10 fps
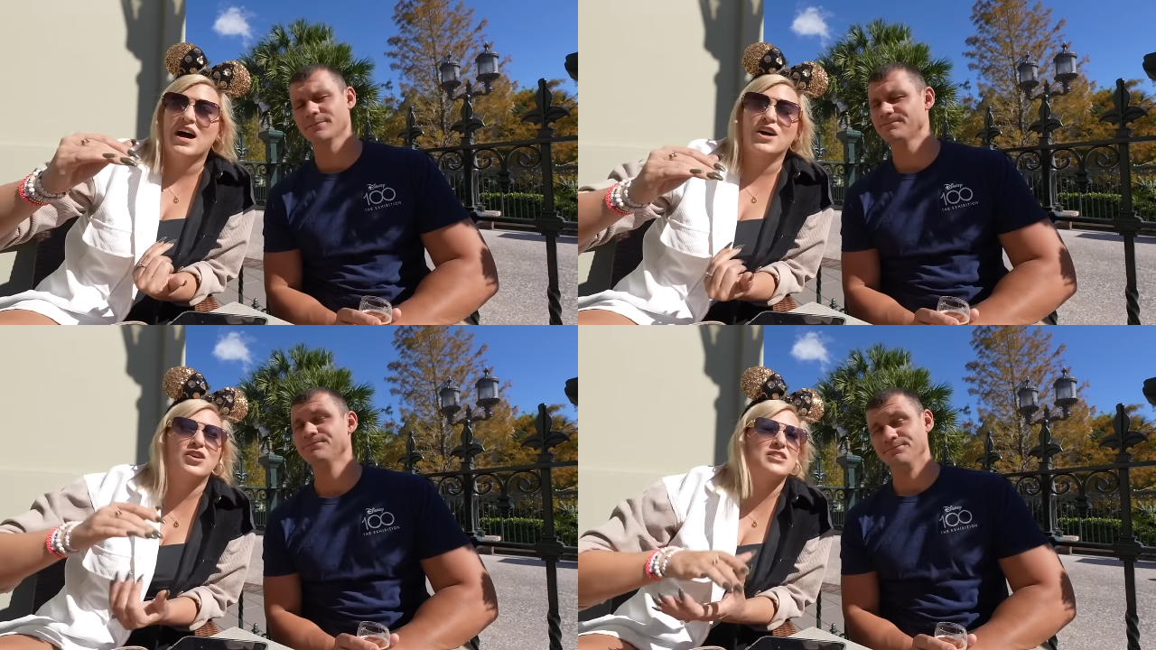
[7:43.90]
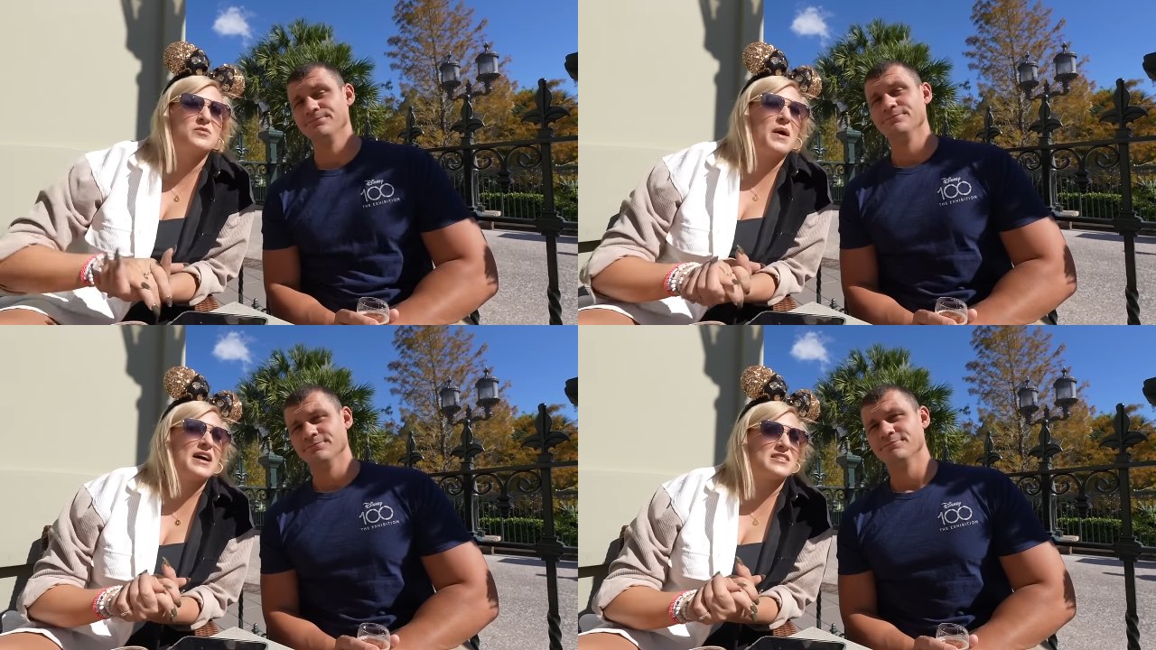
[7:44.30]
Speaker 1: a good
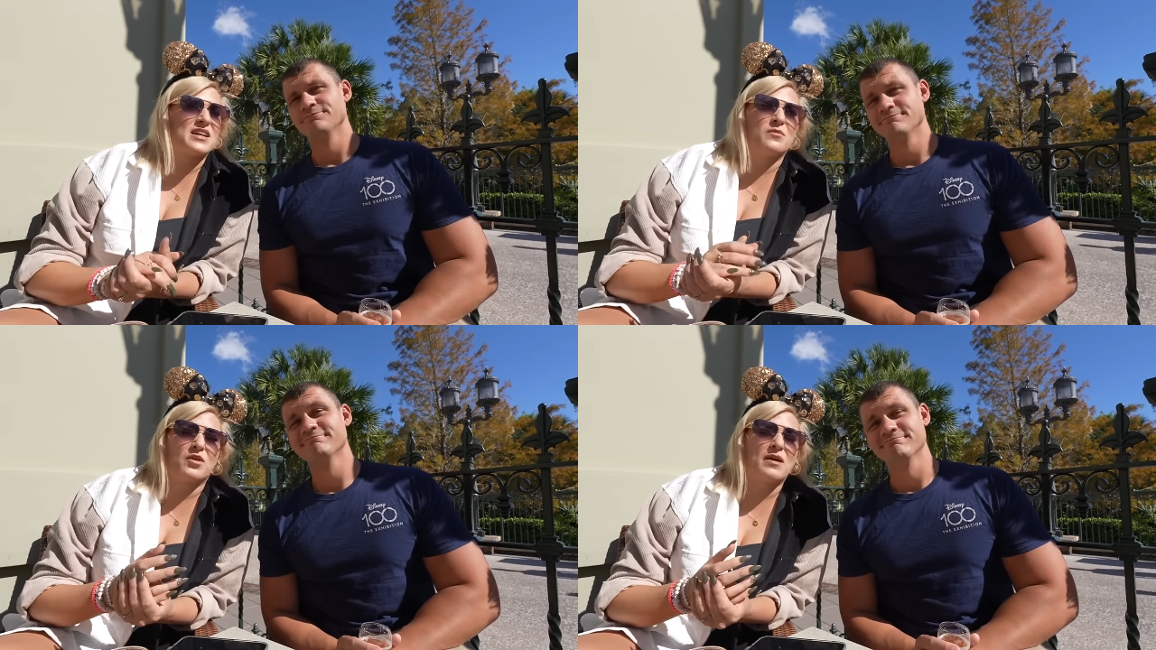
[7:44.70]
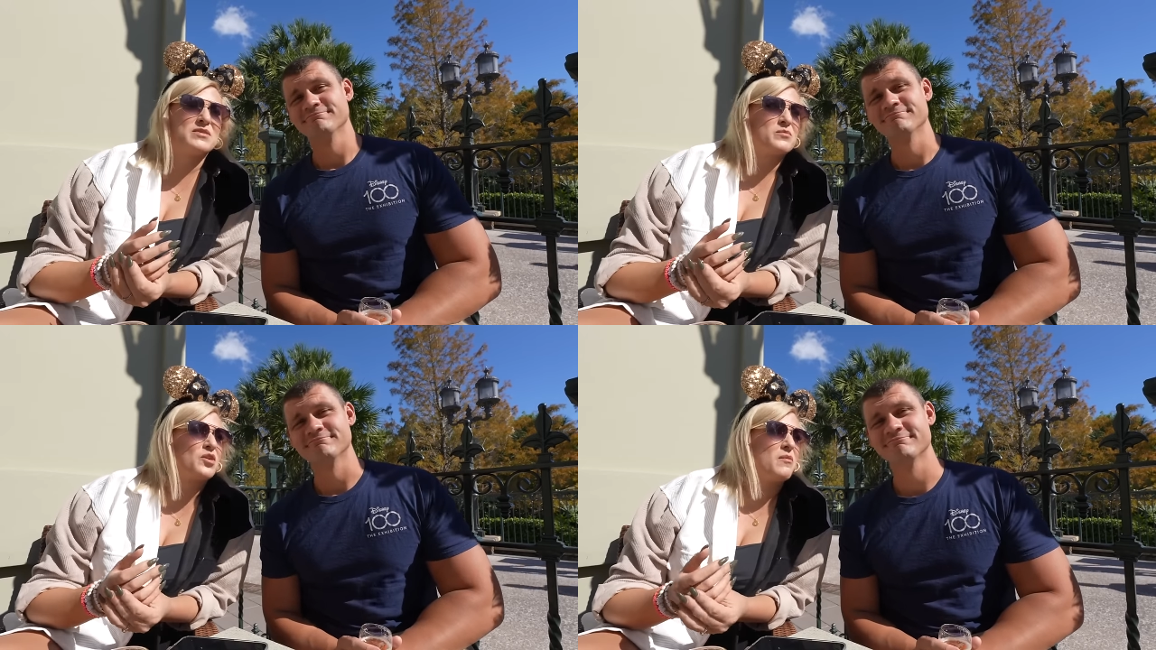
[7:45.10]
spot to come
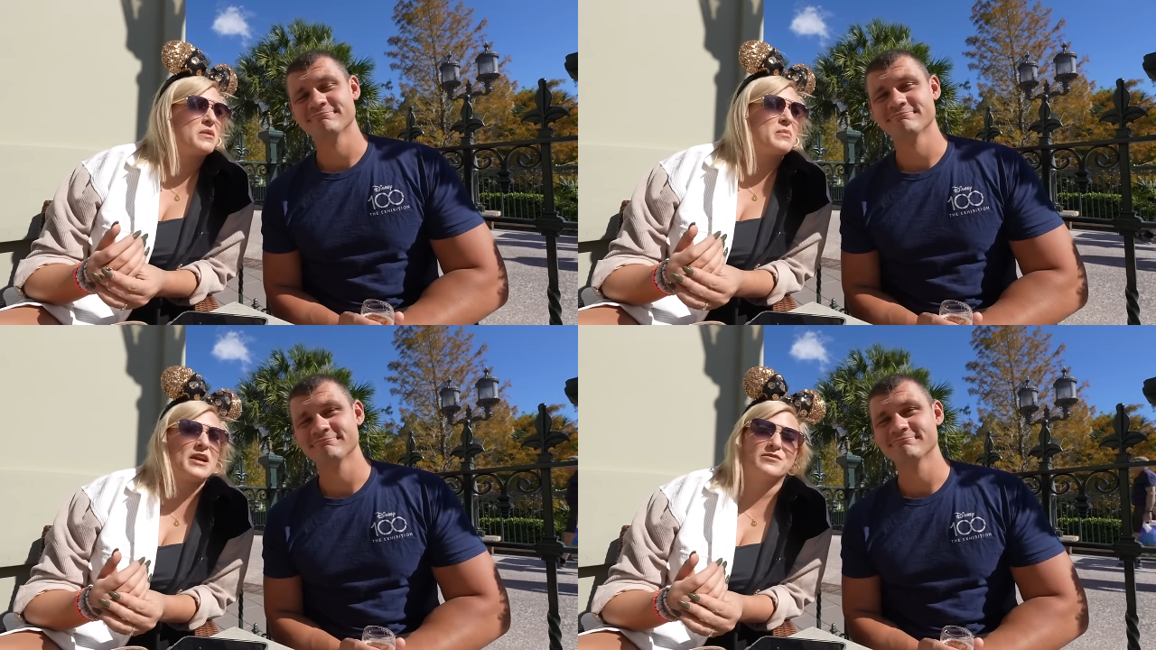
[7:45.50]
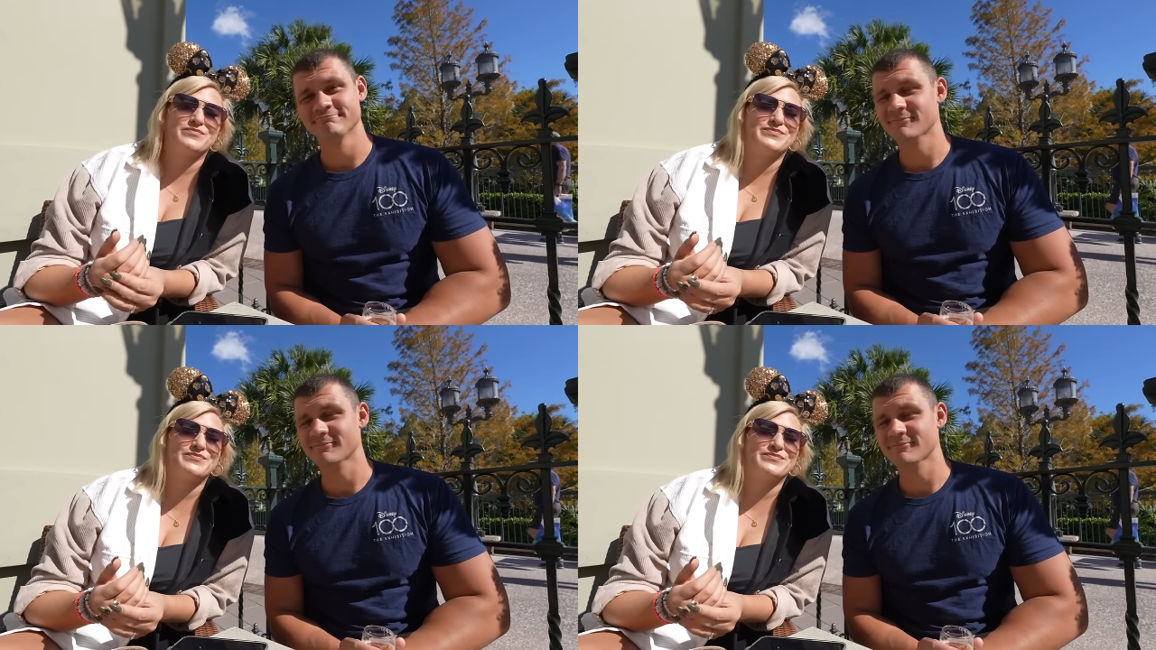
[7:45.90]
grab some grub and a beer.